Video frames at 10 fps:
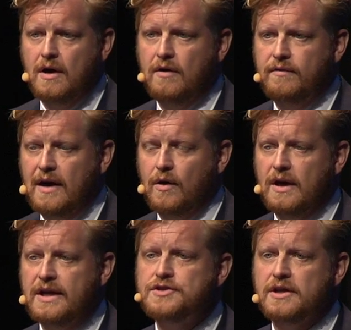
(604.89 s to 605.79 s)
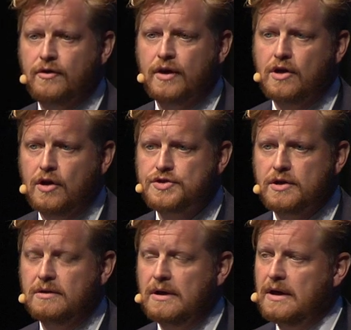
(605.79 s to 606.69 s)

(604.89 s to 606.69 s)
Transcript: of our engineering culture.